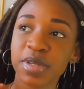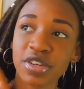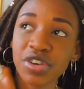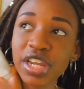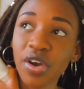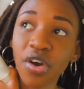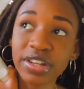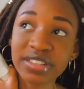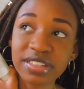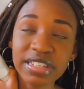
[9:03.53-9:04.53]
been really
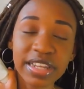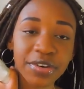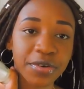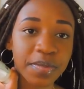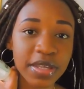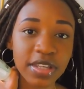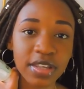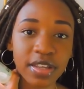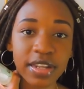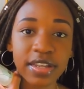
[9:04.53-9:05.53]
hot in
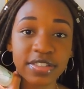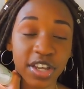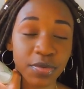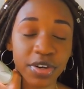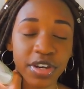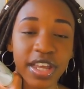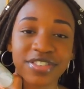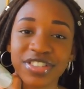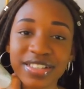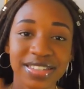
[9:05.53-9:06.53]
Nairobi in January.
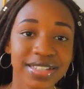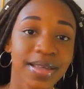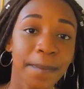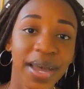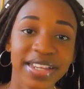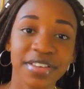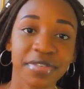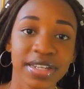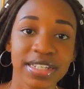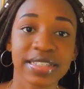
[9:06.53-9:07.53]
As you can see, it's a burning
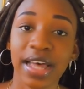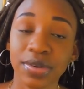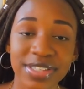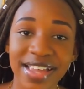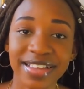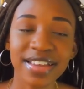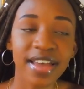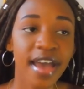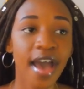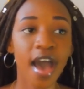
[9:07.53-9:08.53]
furnace outside.
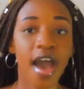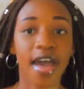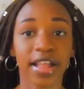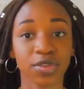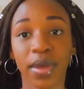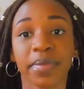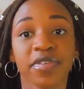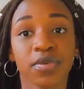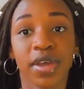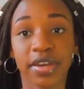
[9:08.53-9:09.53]
That's why I'm
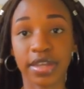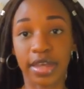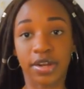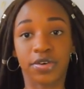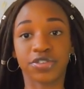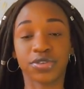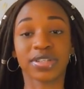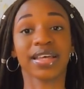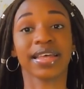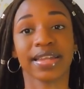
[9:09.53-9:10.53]
even wearing an
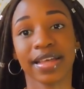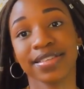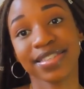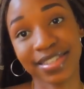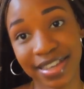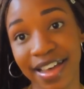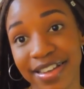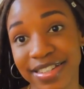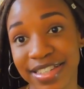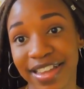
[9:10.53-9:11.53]
off-shoulder and a
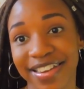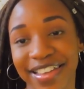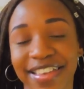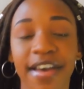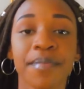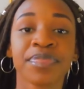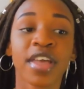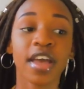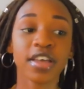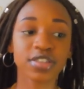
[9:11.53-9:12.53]
skirt under here.
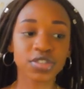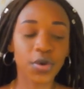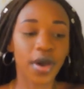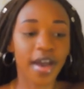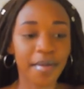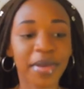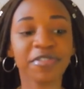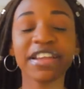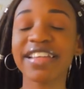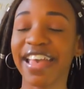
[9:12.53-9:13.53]
So my
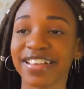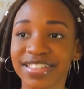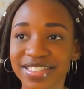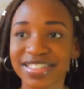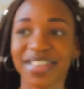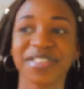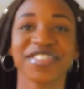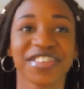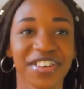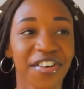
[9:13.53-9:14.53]
friend X, I'm
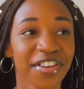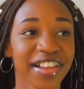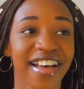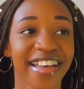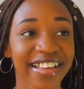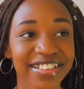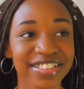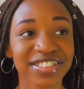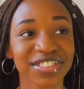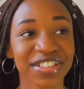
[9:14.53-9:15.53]
just going to call her
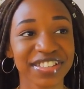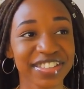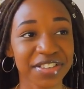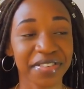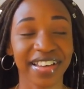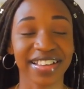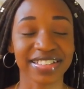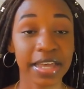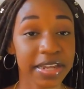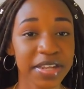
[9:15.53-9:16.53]
X because if I
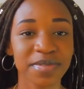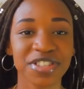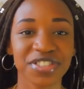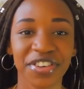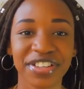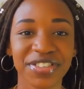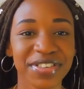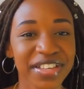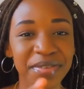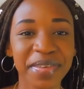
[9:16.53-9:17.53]
say her name, she's going to
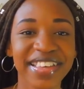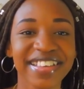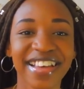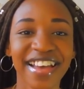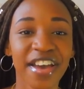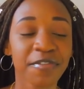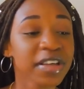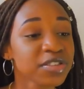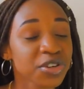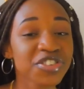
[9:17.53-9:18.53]
kill me.
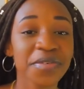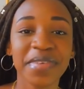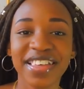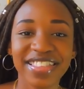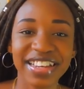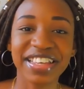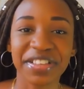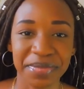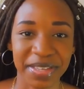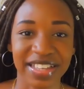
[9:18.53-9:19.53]
First torture me, then
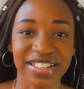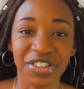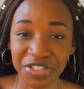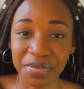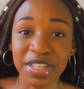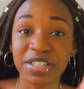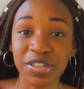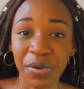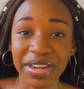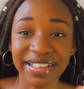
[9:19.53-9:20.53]
kill me. Torture me
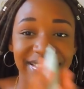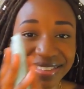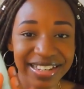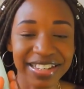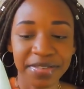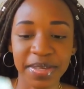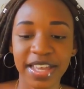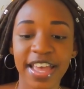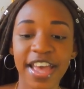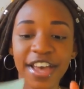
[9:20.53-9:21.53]
slowly, then kill me.
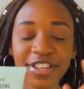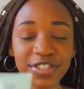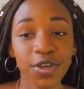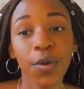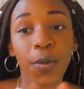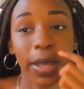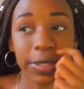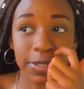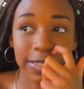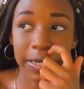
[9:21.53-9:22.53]
So
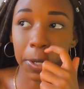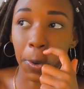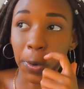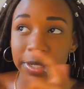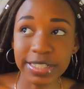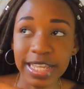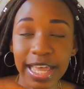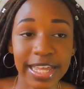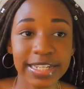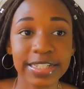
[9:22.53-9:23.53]
it was really hot,
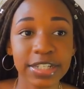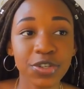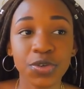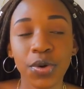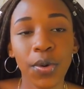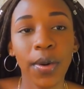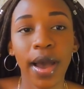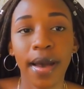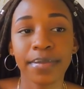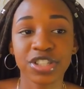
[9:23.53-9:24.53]
and you know,
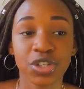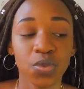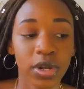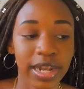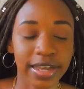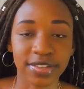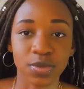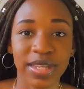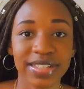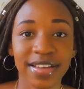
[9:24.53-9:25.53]
she had worn like a
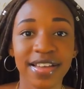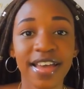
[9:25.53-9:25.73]
sweater.